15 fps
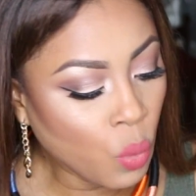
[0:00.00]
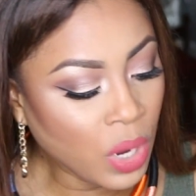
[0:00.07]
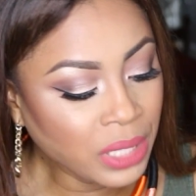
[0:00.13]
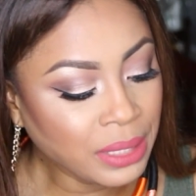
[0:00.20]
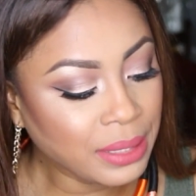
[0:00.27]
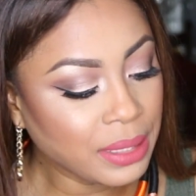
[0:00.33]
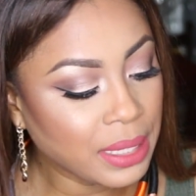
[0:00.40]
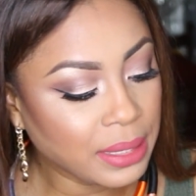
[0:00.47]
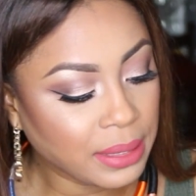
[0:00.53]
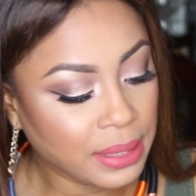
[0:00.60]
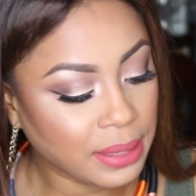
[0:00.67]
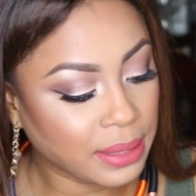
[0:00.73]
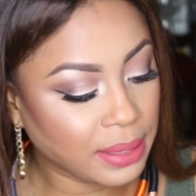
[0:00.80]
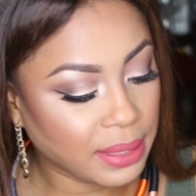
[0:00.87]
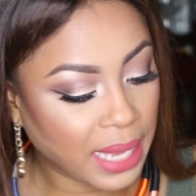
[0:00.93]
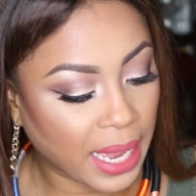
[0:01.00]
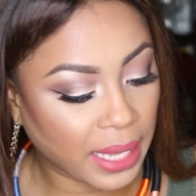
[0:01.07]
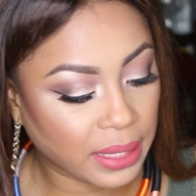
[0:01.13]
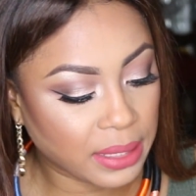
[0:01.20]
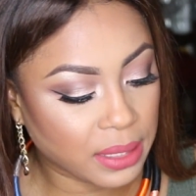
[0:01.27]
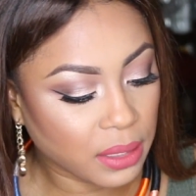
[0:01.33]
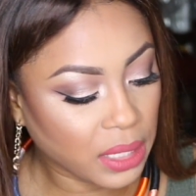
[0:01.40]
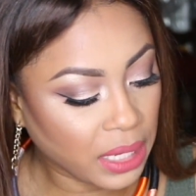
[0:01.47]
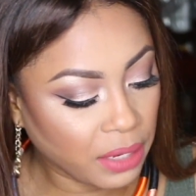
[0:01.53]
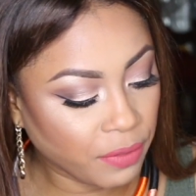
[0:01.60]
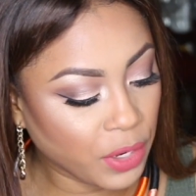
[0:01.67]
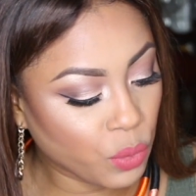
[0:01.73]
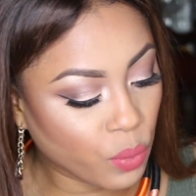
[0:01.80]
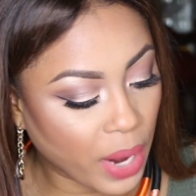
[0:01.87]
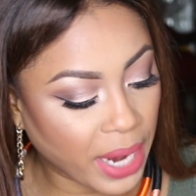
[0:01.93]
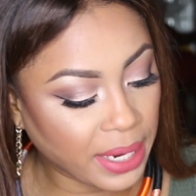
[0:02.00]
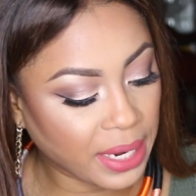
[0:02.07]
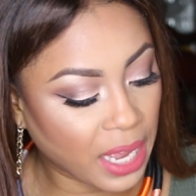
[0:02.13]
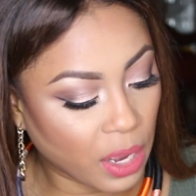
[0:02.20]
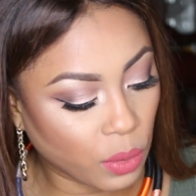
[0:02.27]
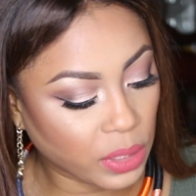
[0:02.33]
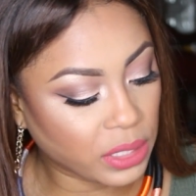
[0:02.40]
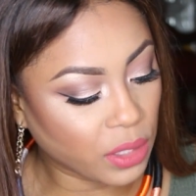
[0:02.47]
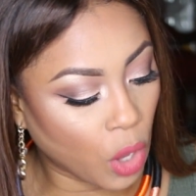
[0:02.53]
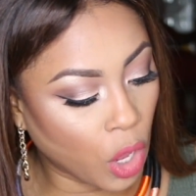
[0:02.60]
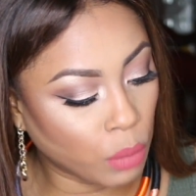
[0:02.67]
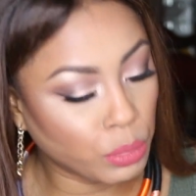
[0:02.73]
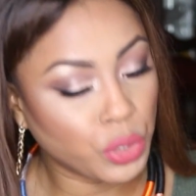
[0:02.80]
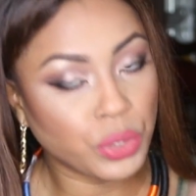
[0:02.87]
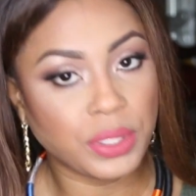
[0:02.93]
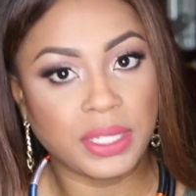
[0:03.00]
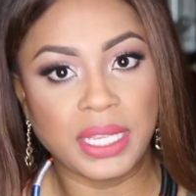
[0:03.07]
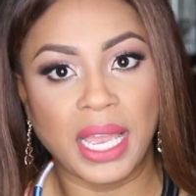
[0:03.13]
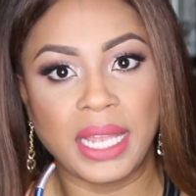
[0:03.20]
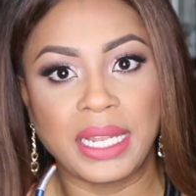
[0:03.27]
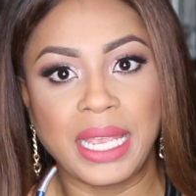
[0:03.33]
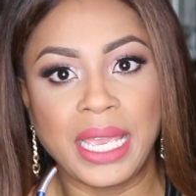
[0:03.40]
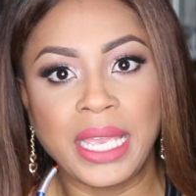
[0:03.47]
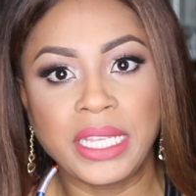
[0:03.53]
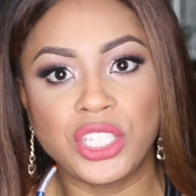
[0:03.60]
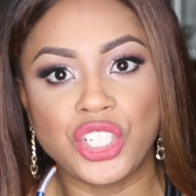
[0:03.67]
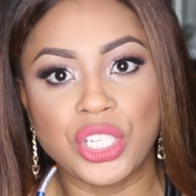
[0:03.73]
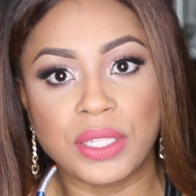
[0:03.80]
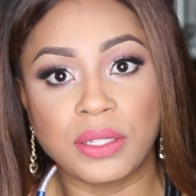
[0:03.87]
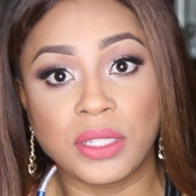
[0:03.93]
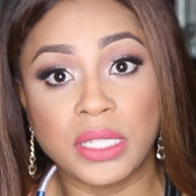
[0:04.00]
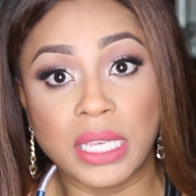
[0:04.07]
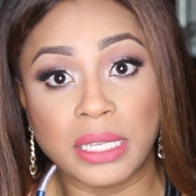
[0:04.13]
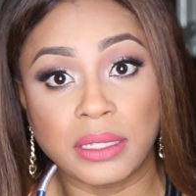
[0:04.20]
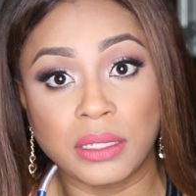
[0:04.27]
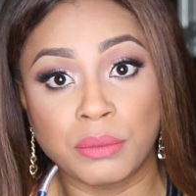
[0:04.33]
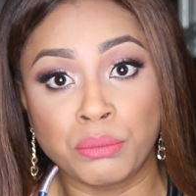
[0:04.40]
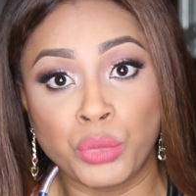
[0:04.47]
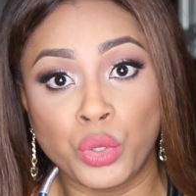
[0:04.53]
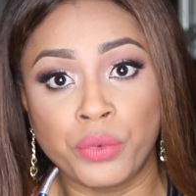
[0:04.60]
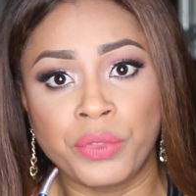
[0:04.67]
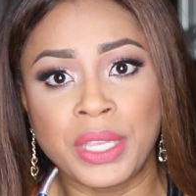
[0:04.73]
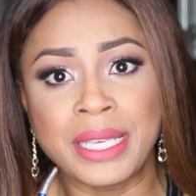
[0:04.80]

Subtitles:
Once this is set, even right now, it's almost set, it just doesn't move.